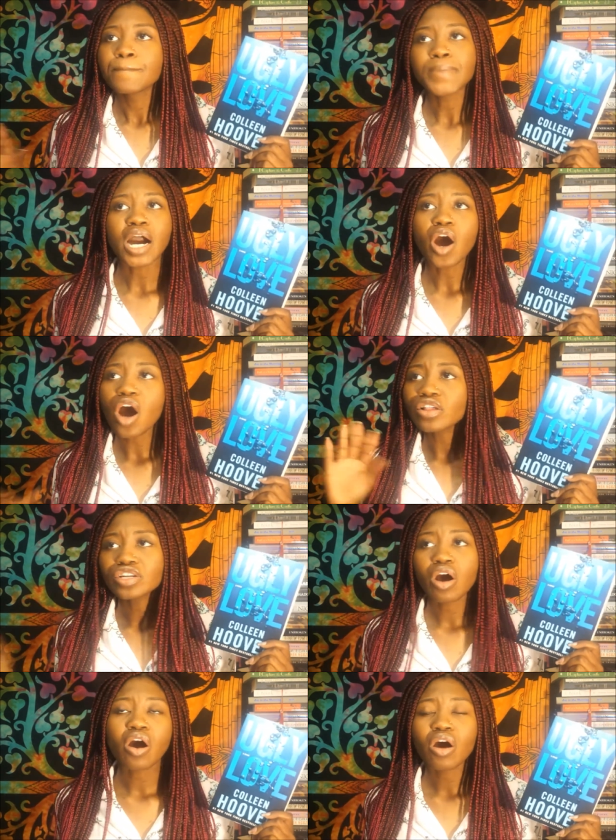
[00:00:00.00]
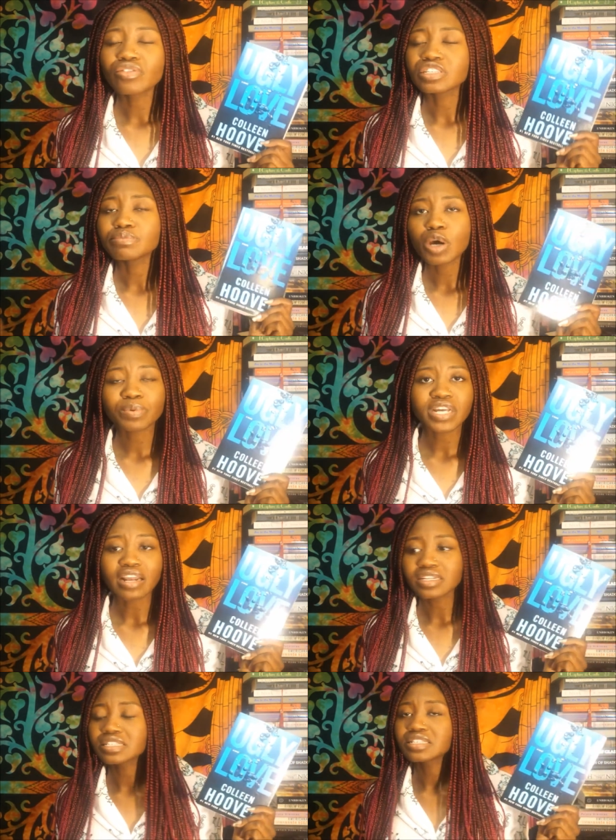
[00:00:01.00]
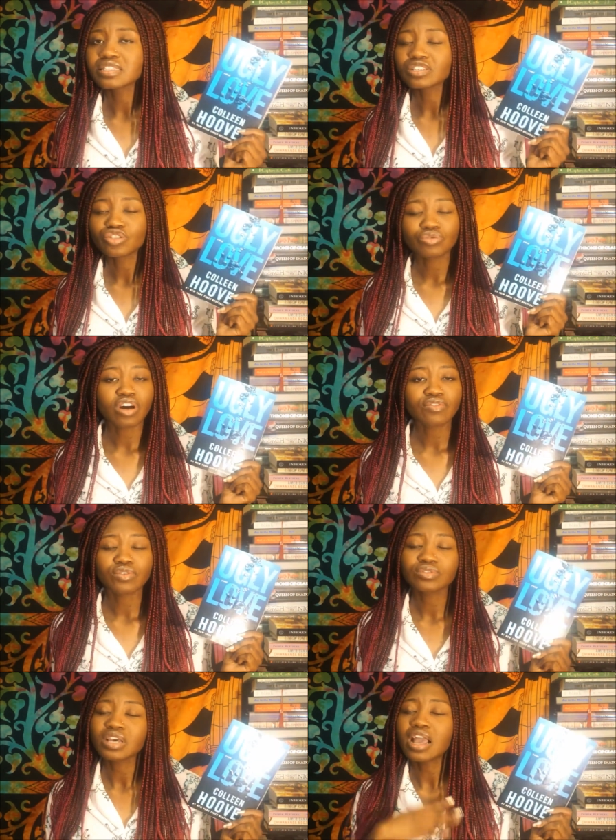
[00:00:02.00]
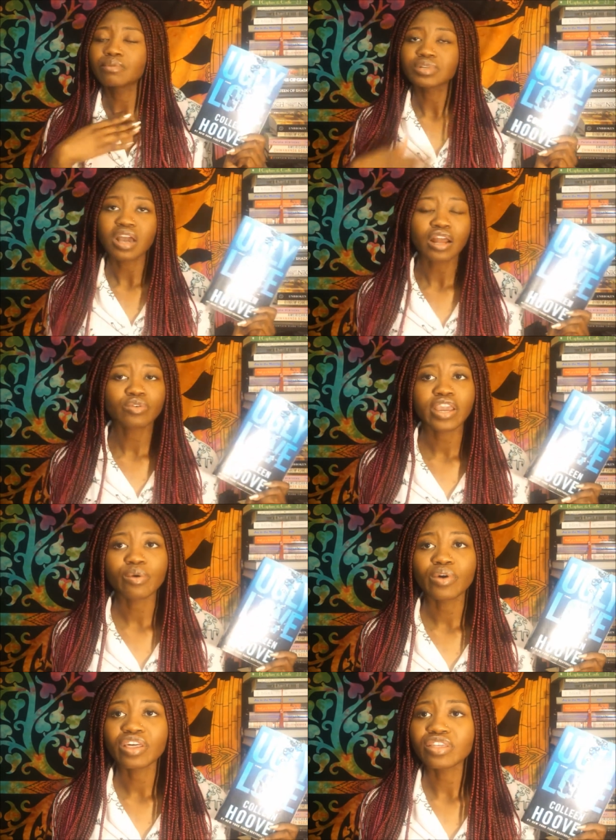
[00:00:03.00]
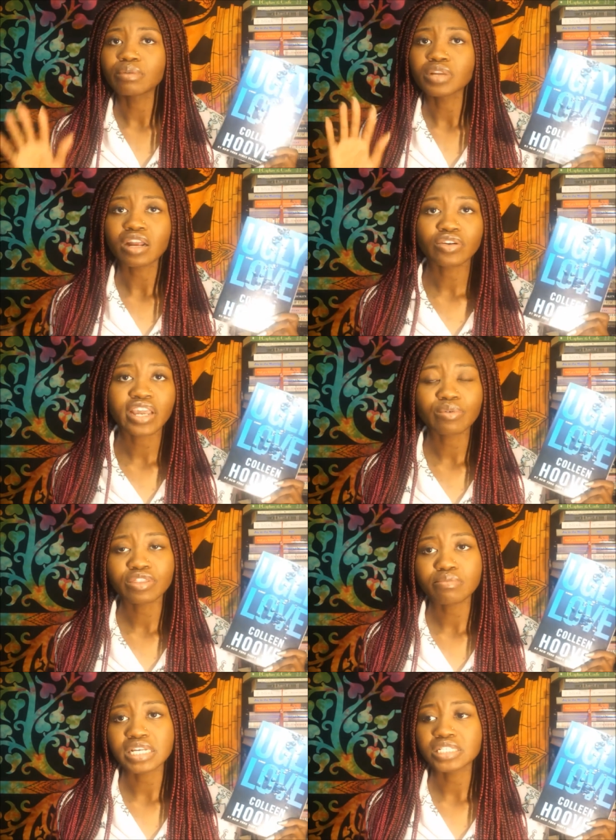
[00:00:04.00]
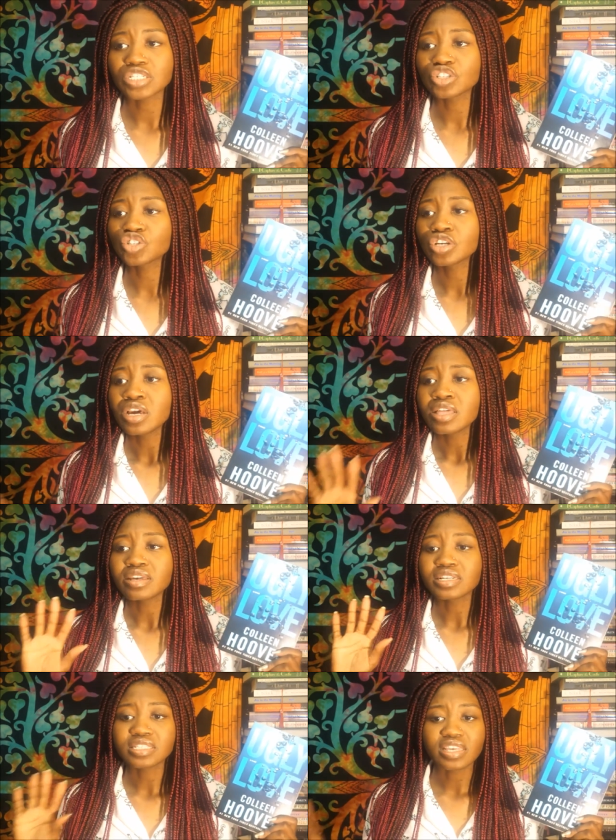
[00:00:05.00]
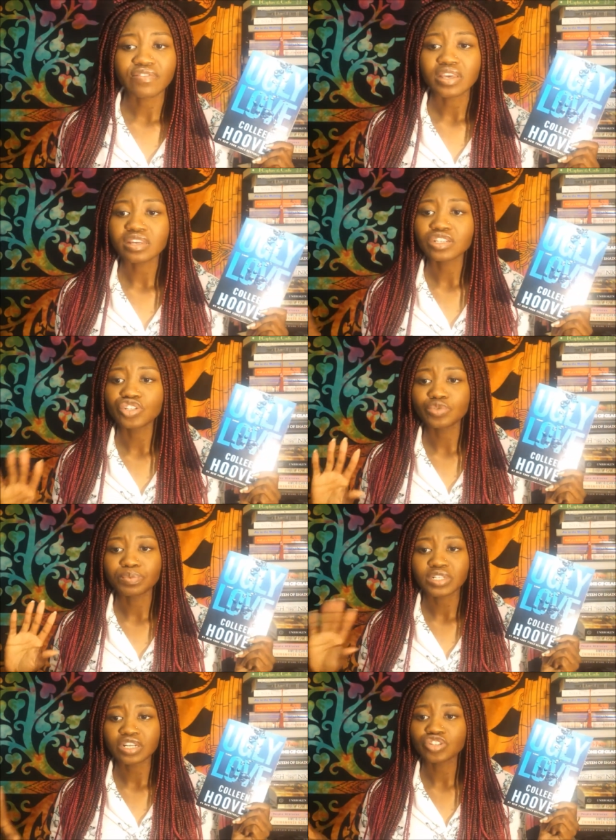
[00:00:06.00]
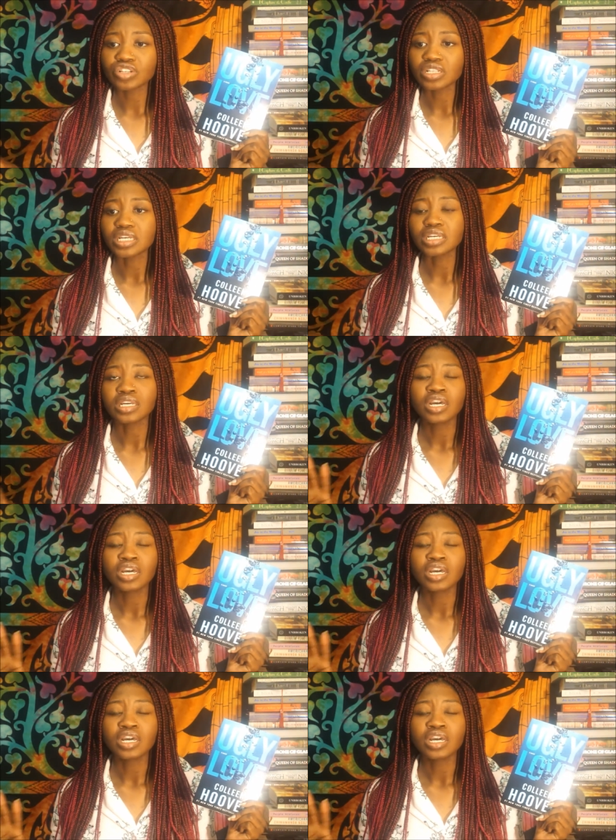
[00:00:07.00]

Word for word: But all in all, these male protagonists in these two novels, I am not okay with. I'm not okay with the message that it's giving to potentially